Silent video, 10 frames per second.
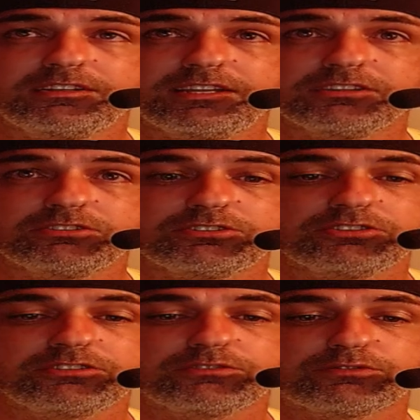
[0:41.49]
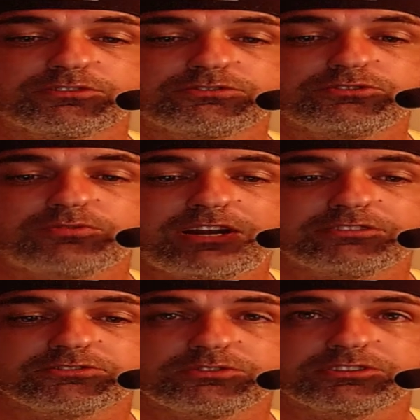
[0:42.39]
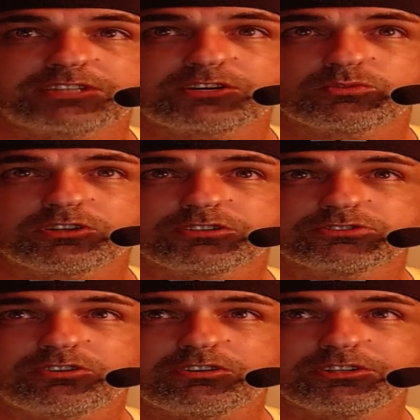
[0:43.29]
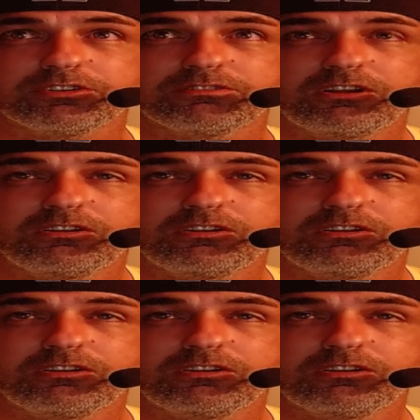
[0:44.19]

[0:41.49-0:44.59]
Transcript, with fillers: and looked good in the first two rounds. So he just got to work on his cardio.